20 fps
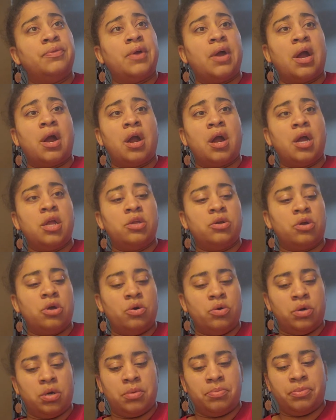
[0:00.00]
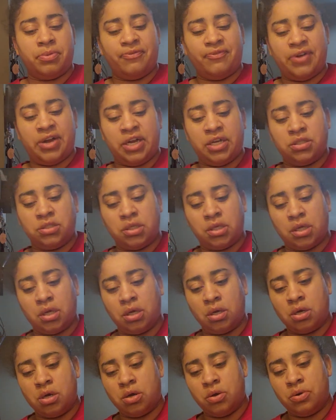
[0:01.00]
The higher you go up, the faster it
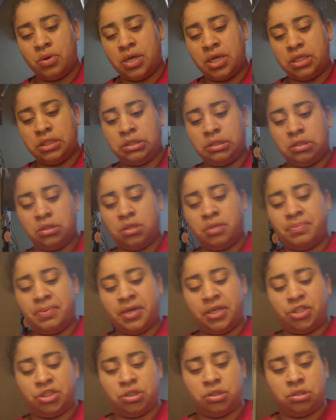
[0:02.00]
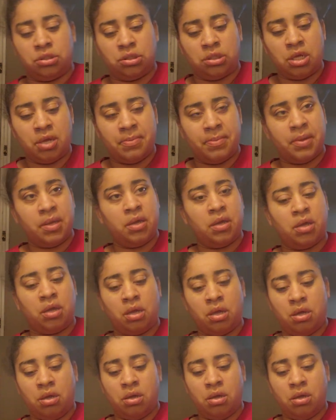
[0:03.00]
can go into the patient's stomach.